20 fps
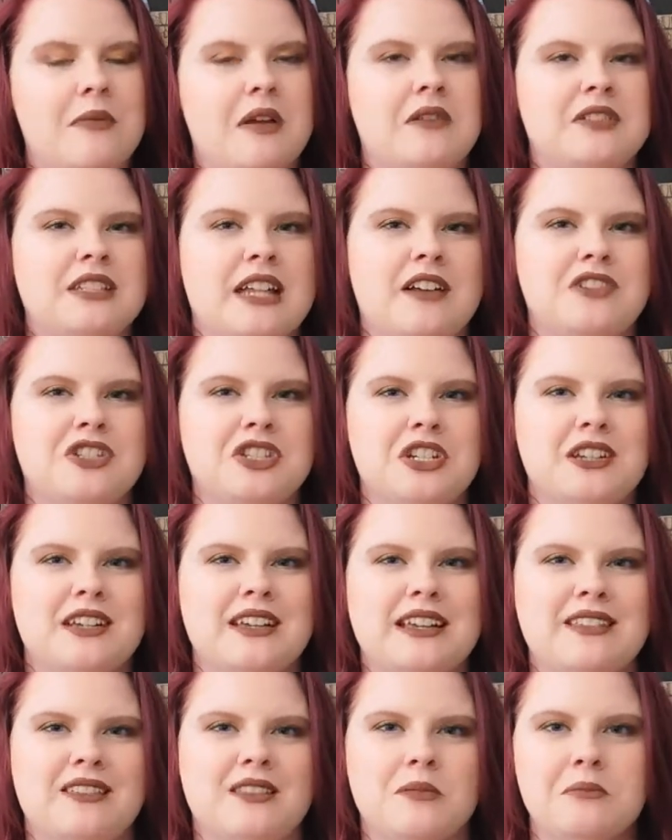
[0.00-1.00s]
I was
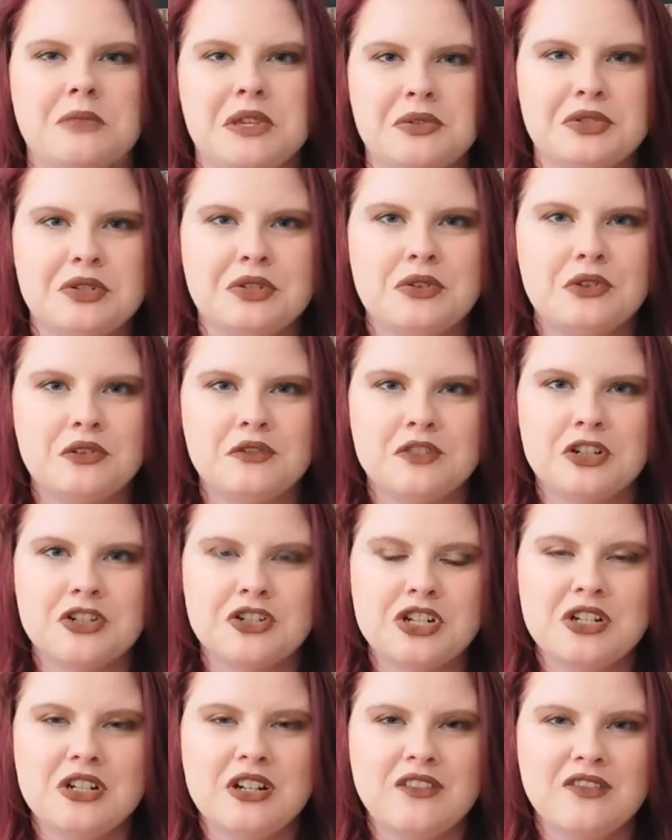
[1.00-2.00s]
actually in the musical
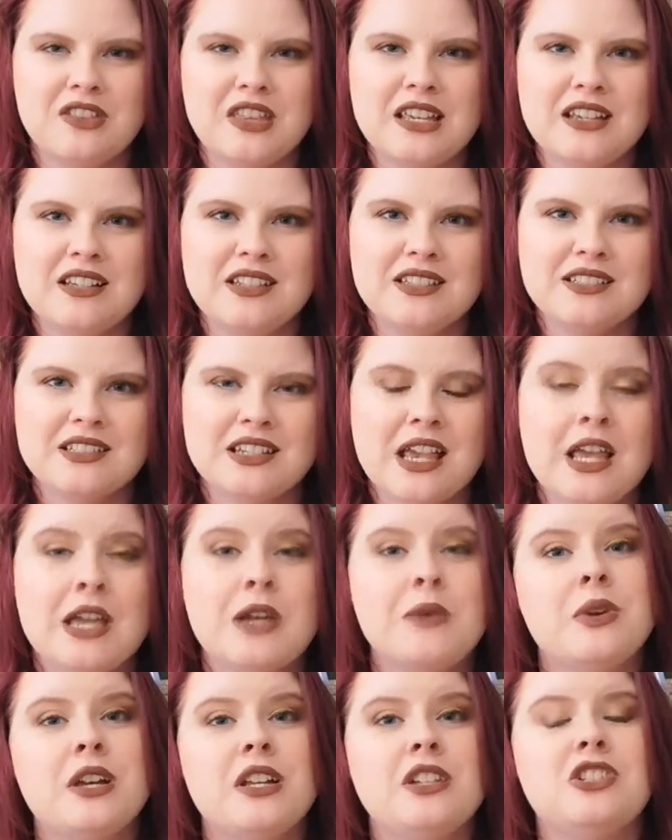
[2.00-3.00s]
version of this,
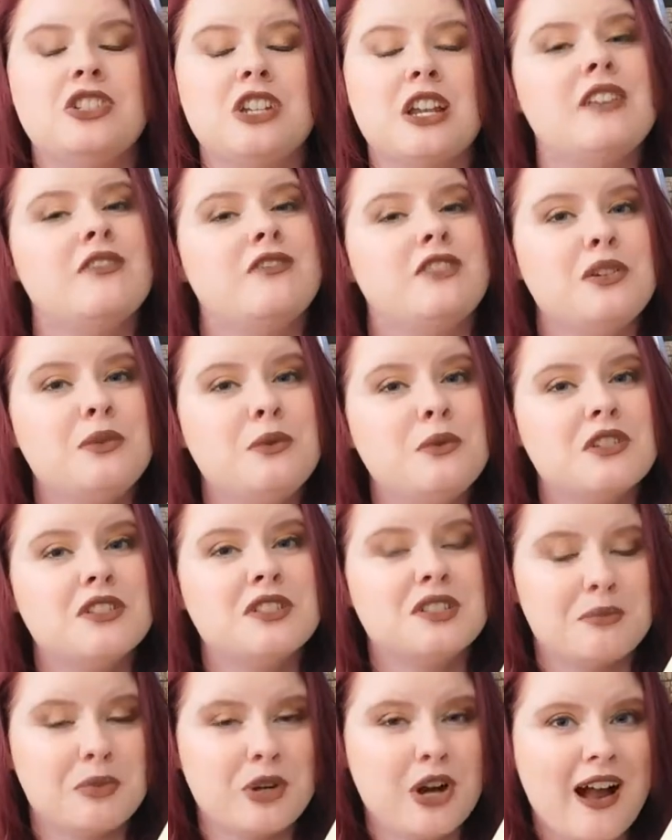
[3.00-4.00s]
which, if you were
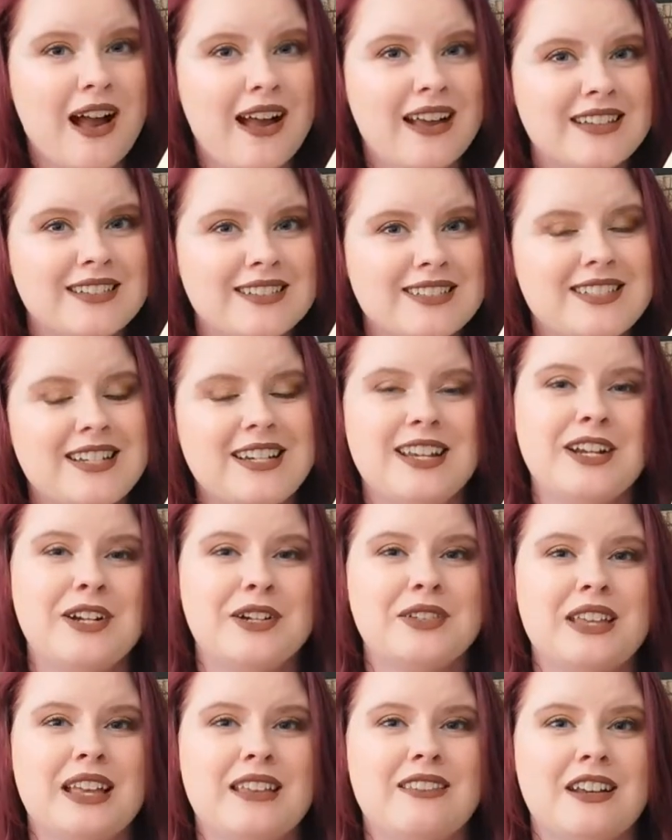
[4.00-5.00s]
surprised to hear
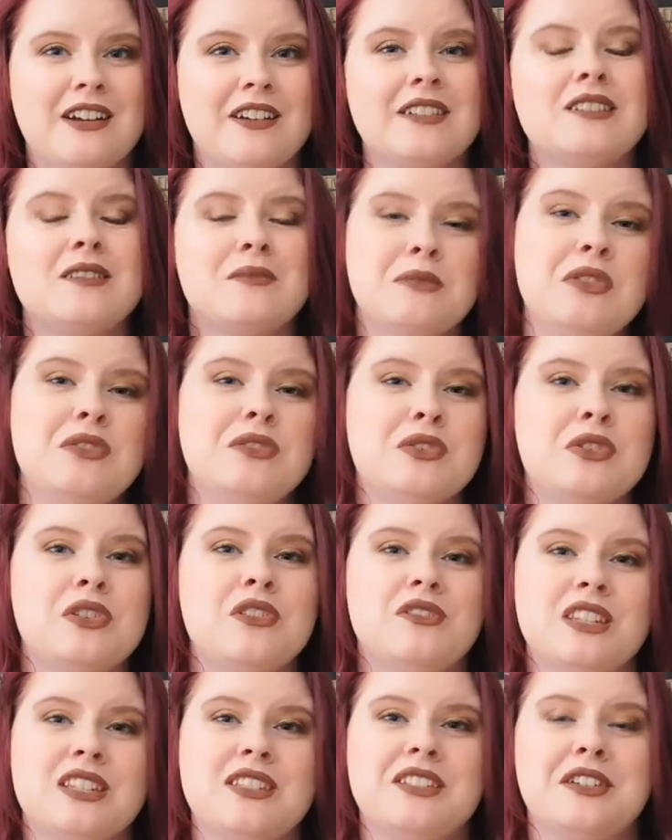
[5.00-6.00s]
that there is a musical
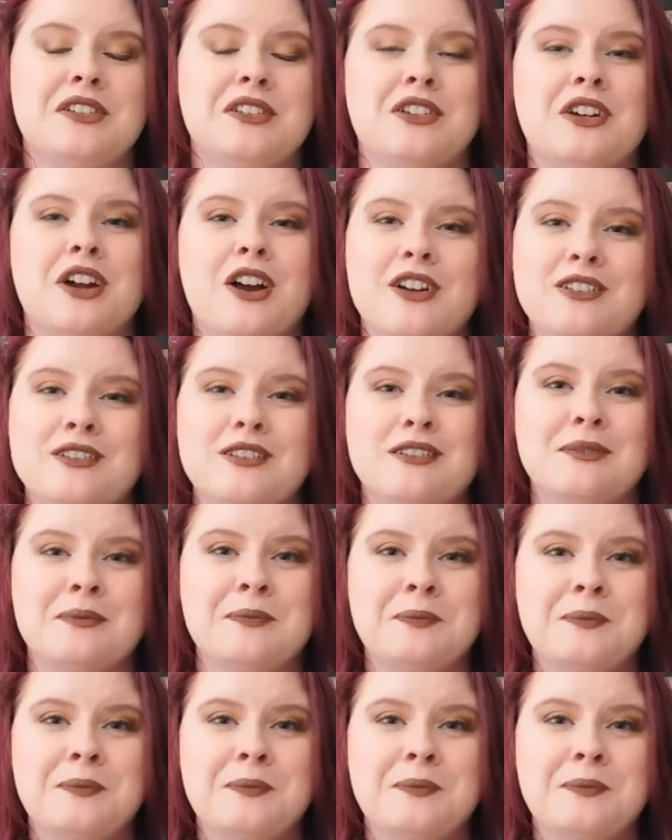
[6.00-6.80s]
of The Secret Garden,